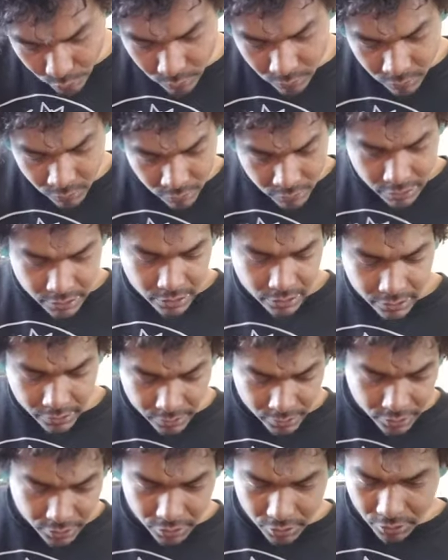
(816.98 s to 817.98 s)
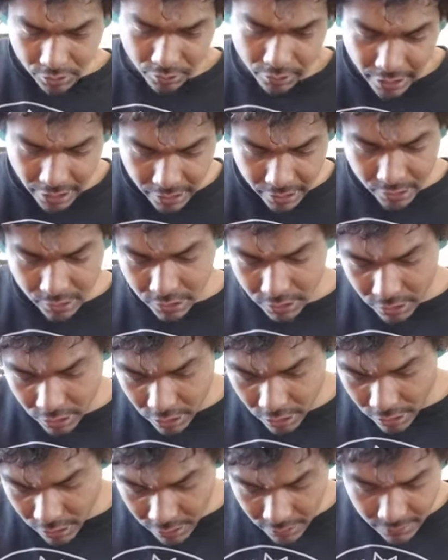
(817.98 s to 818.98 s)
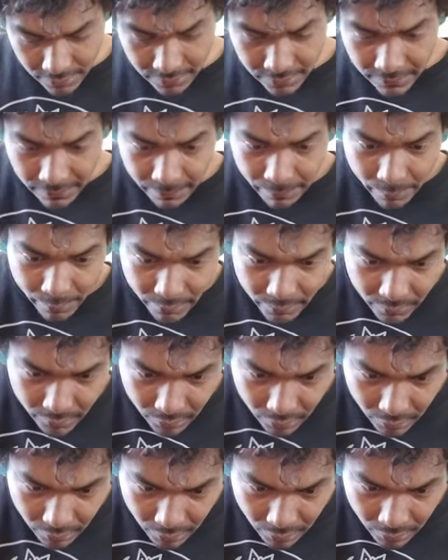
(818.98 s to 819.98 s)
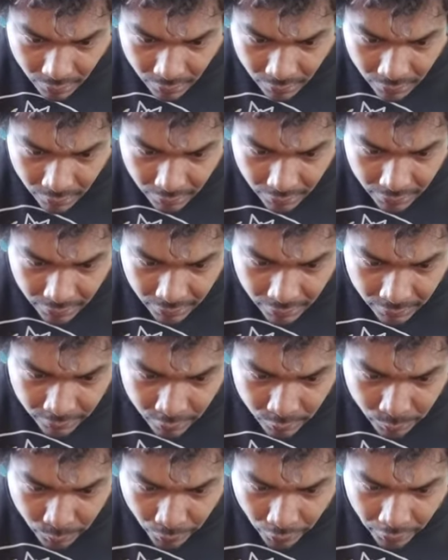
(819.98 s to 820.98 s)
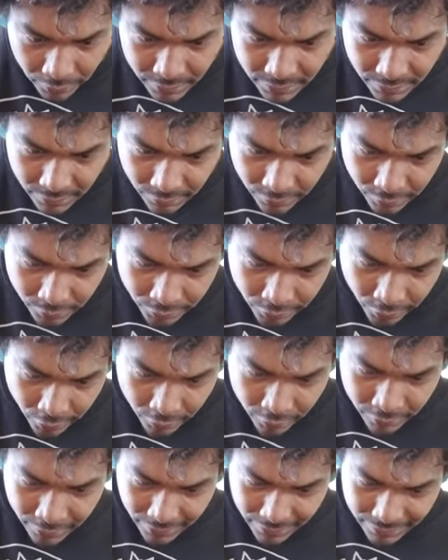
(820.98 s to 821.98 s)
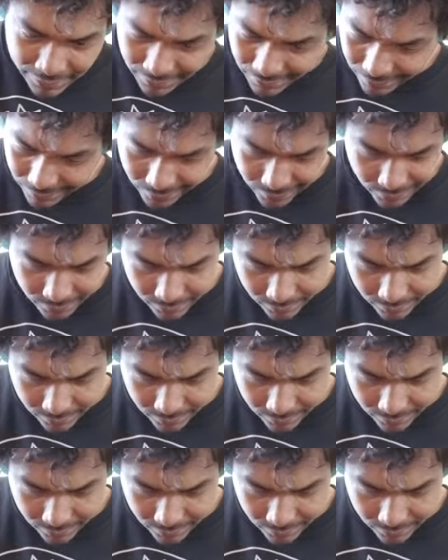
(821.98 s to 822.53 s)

and stretch. And then any little parts in your yarn that's like,